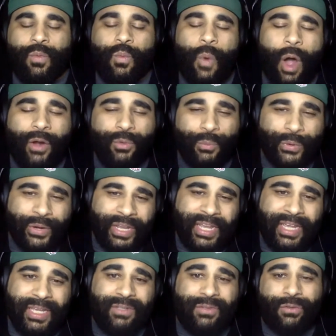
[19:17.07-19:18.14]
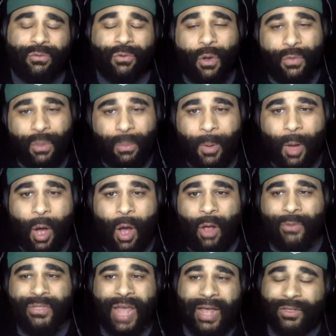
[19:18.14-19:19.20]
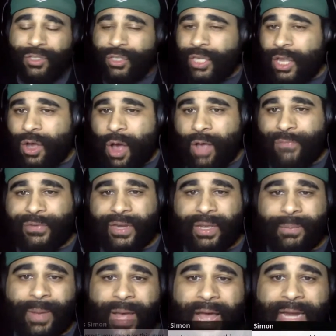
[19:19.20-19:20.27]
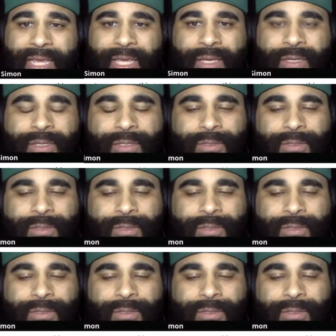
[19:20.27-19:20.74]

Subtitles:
One read, throw the ball, not looking off anybody.